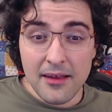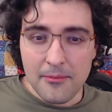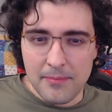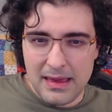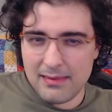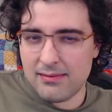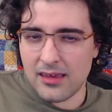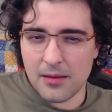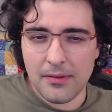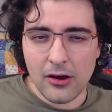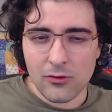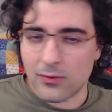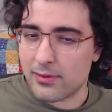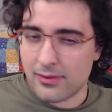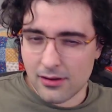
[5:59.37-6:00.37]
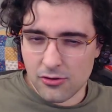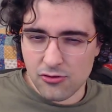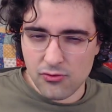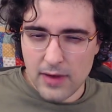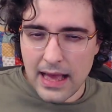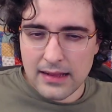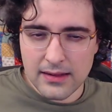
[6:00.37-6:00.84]
messing about with
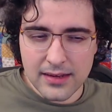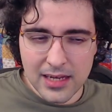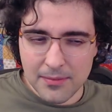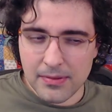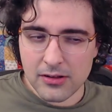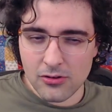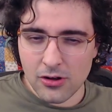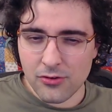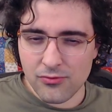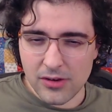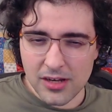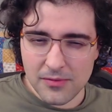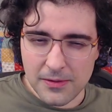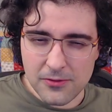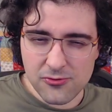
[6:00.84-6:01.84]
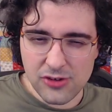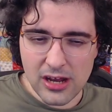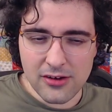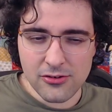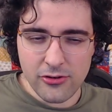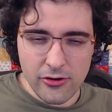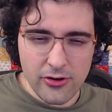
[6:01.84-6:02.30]
sexuality, but not really with
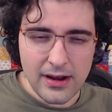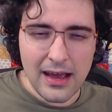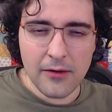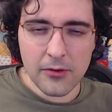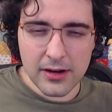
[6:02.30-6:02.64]
gender. Now we're